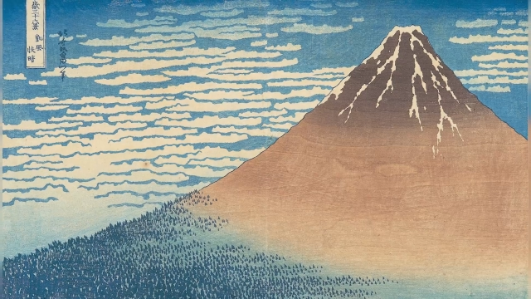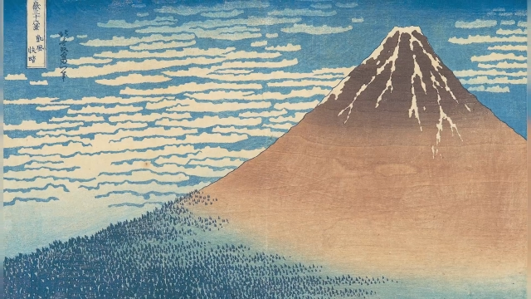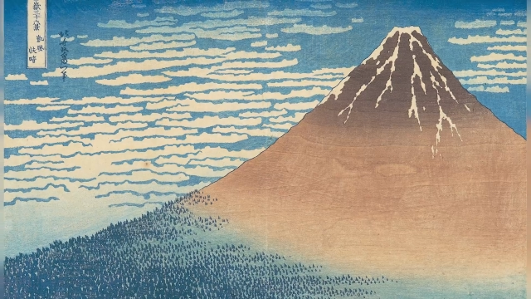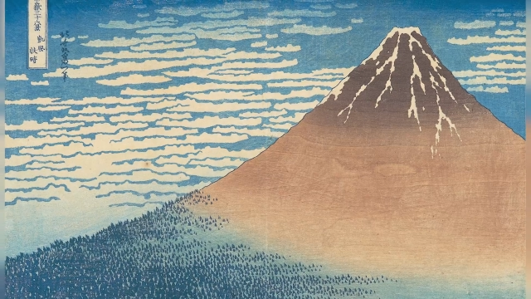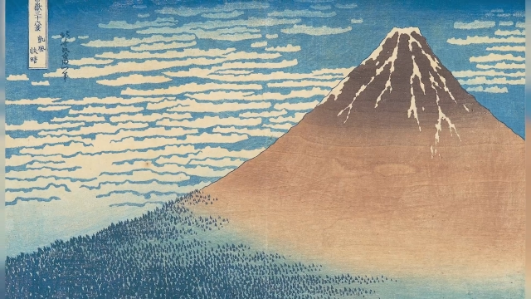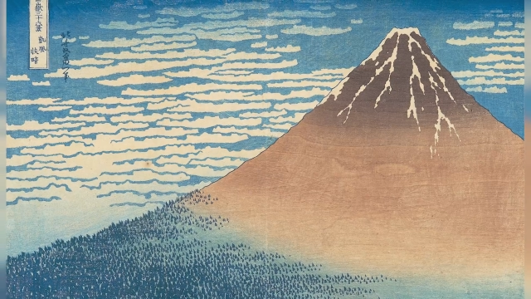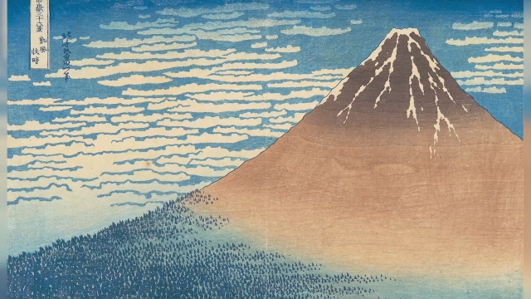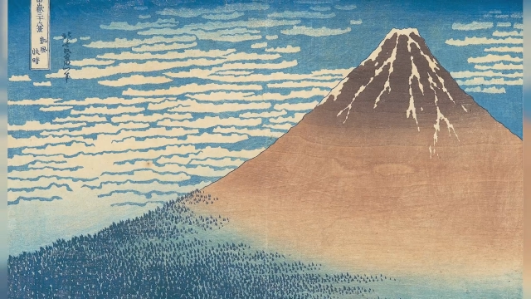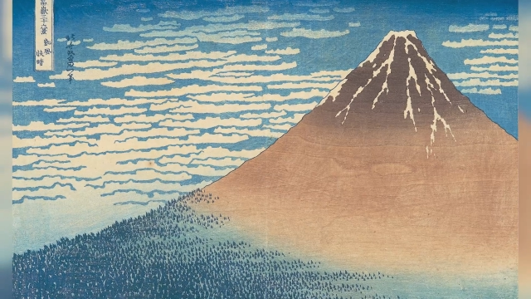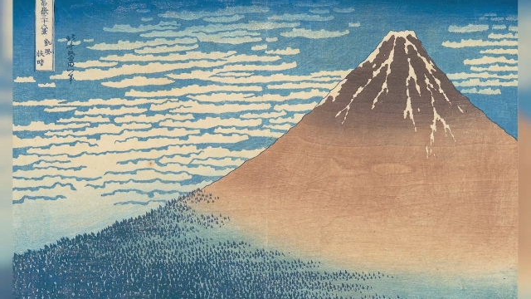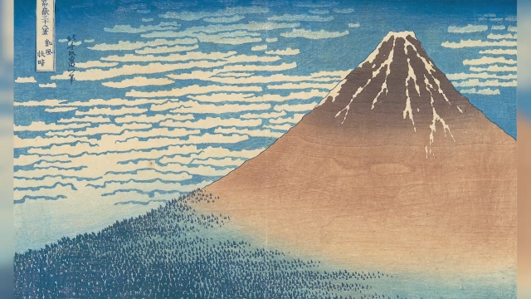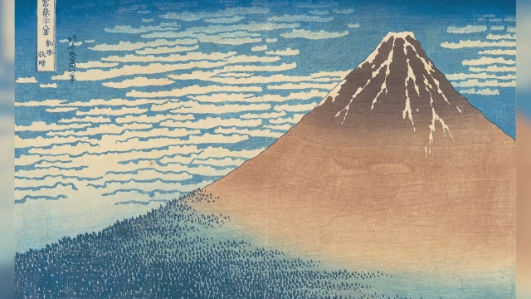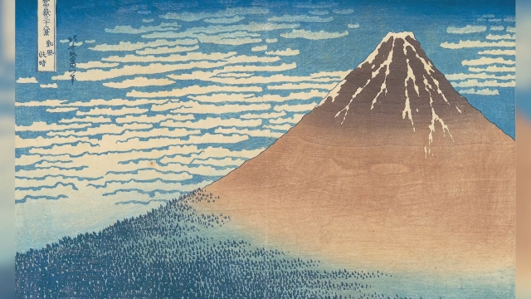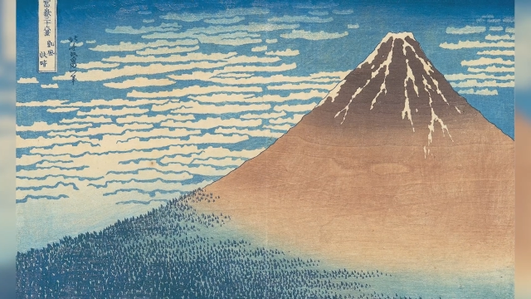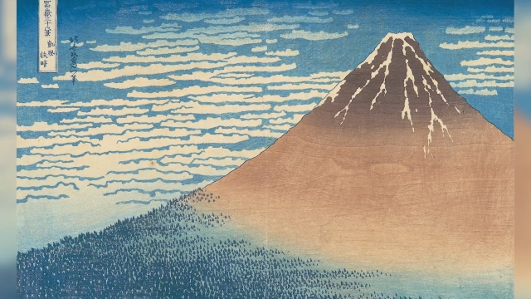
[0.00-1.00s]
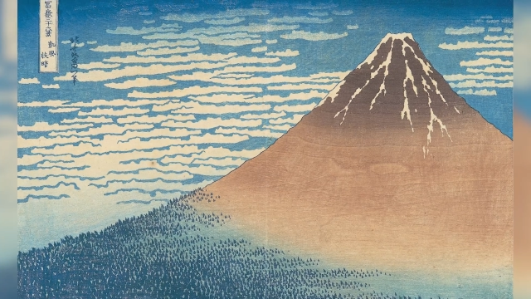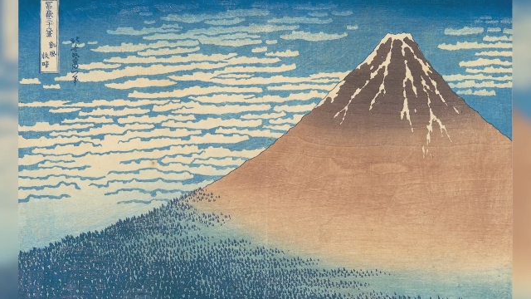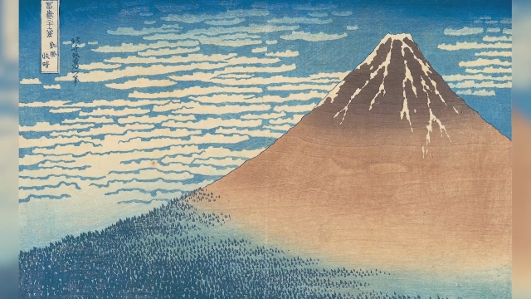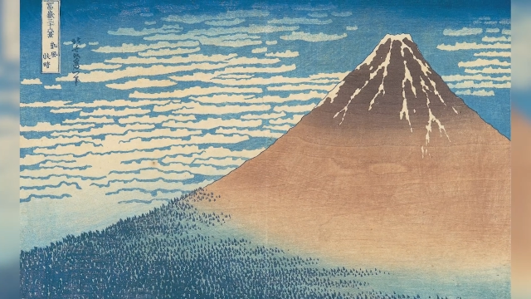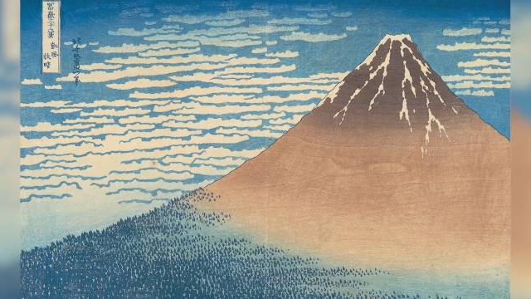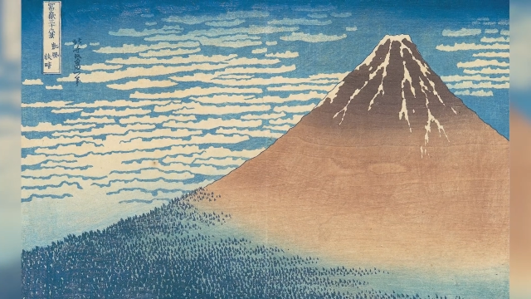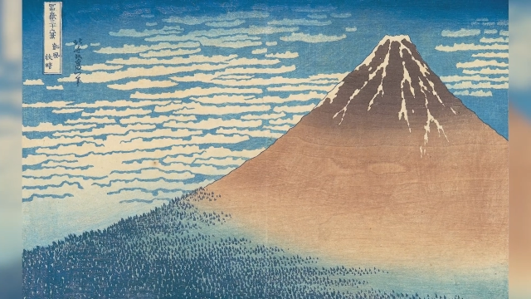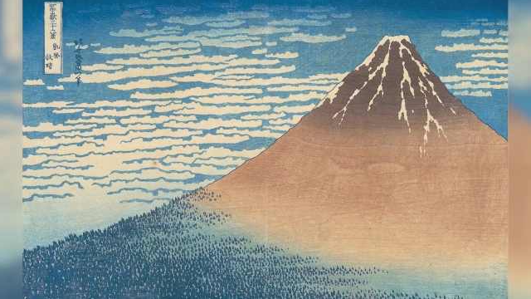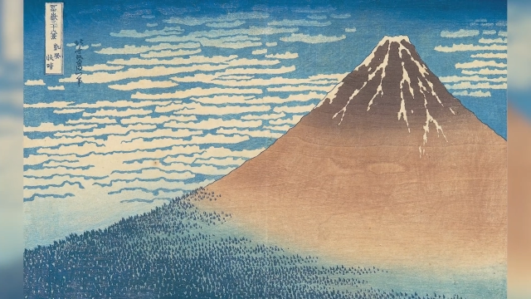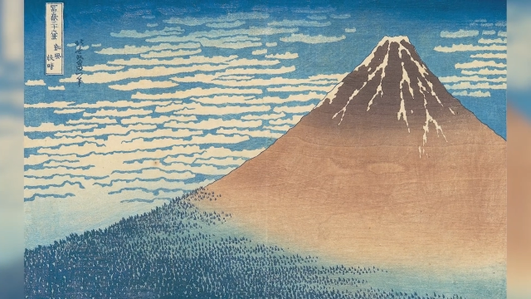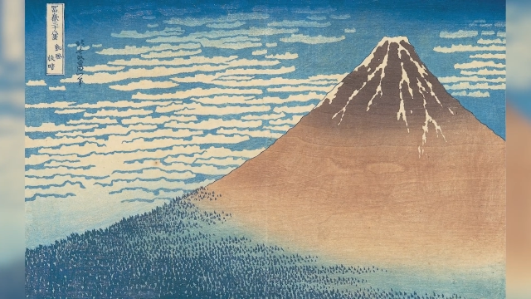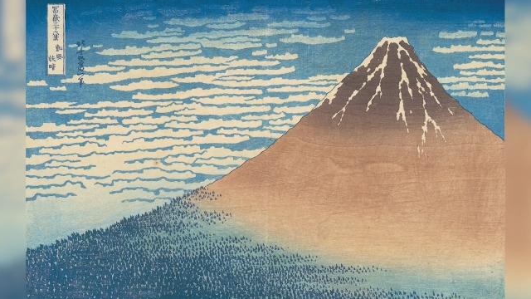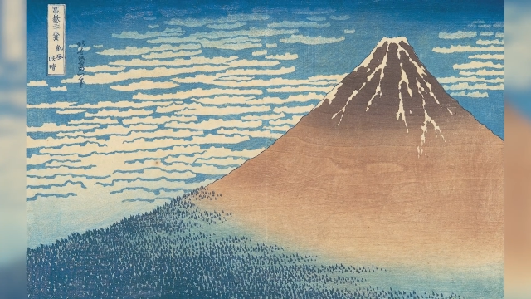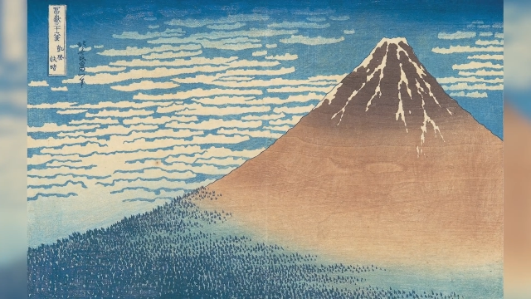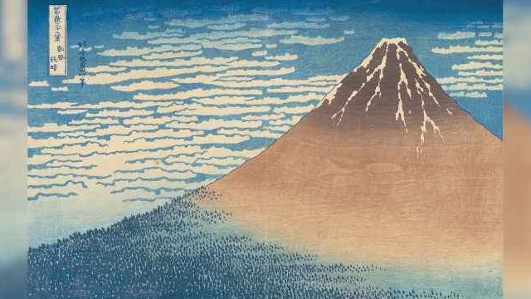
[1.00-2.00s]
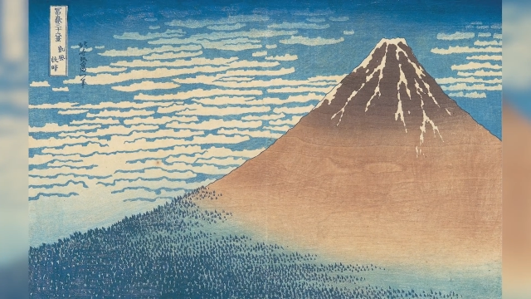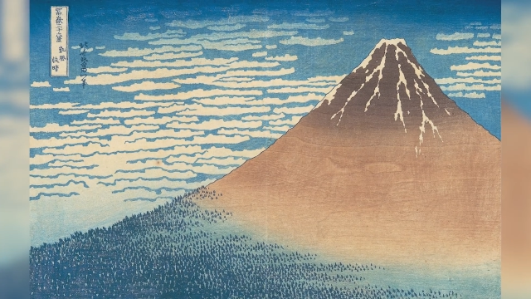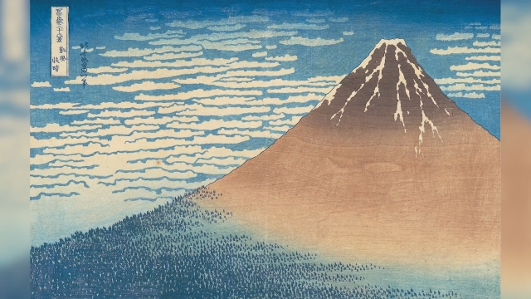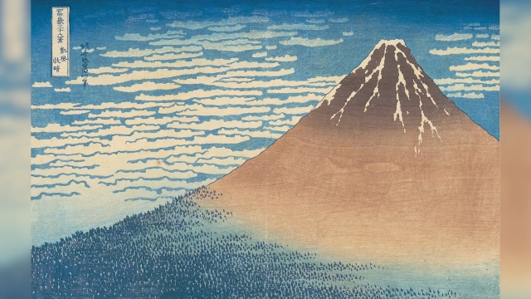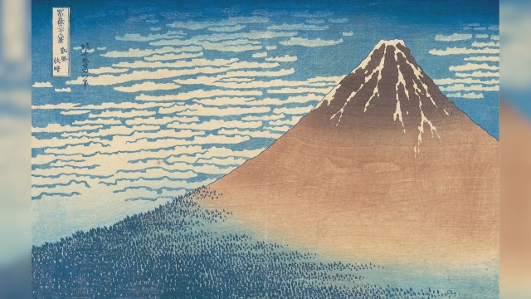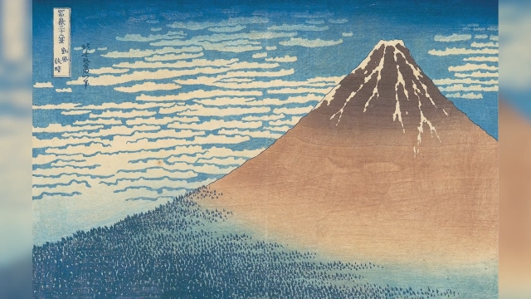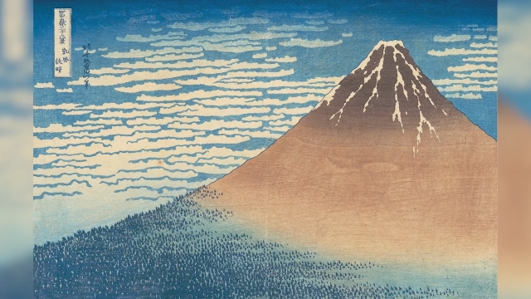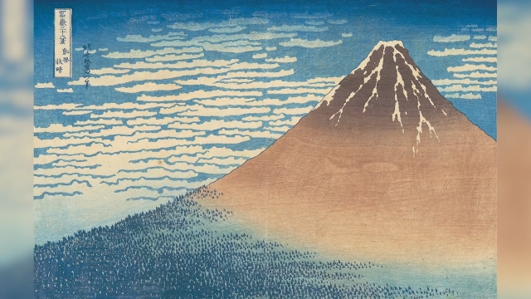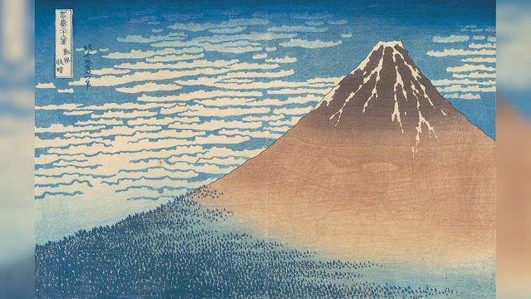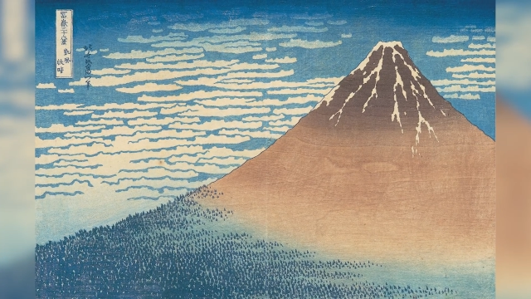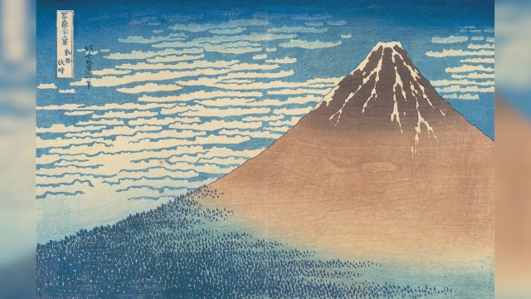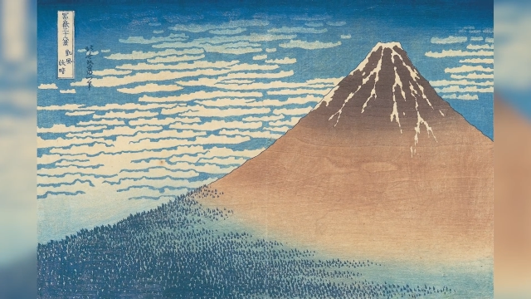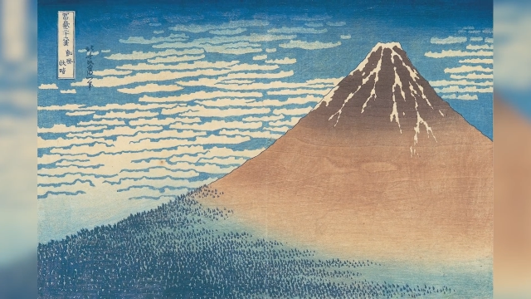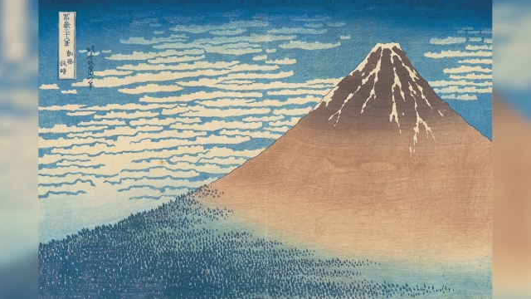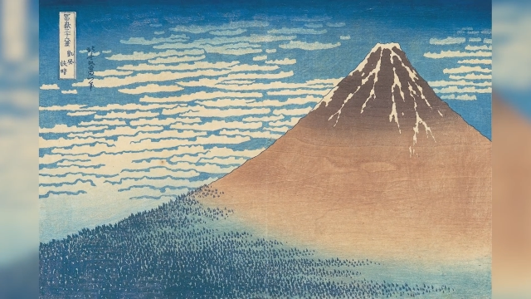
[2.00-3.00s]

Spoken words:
(no speaker visible)